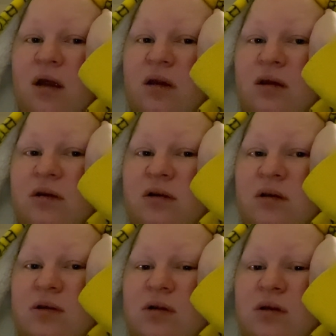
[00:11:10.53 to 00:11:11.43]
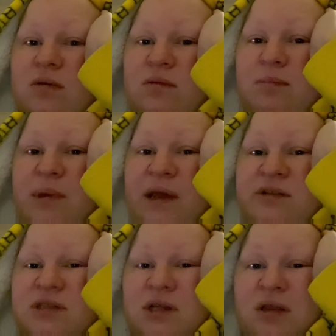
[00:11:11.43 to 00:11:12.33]
And
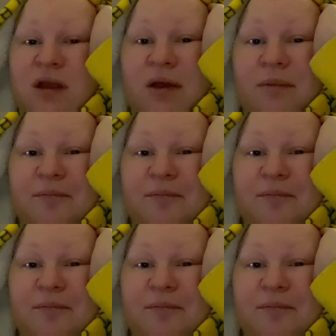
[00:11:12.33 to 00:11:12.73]
basically,